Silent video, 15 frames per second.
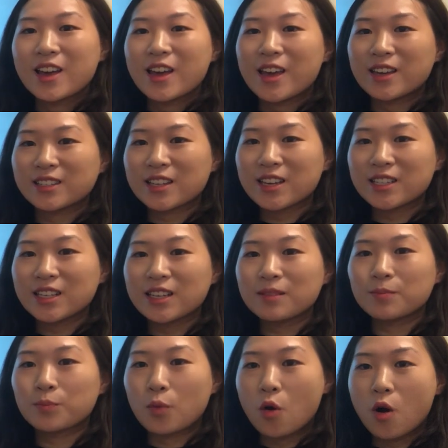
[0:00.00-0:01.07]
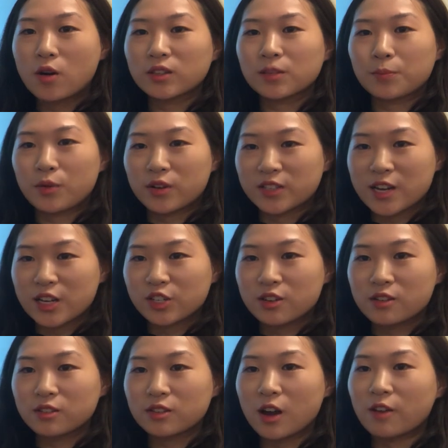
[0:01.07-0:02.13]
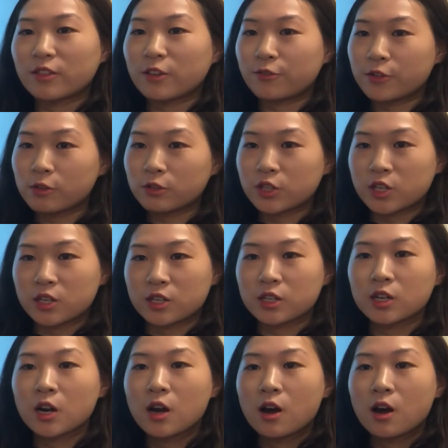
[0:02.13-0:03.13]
Existing broad projections of the future